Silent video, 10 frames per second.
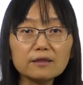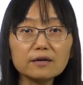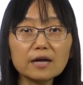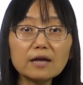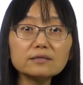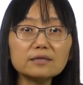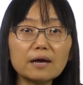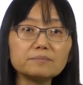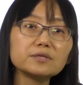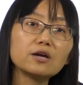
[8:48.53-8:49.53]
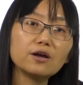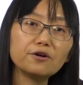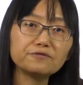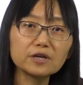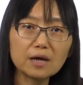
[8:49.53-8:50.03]
The concept
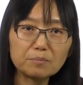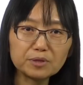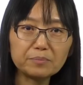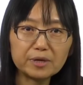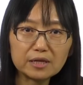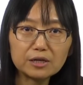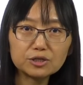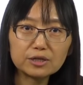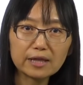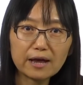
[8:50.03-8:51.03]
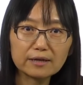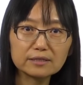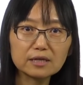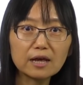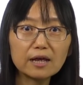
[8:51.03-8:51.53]
of the complementation
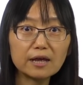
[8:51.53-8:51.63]
test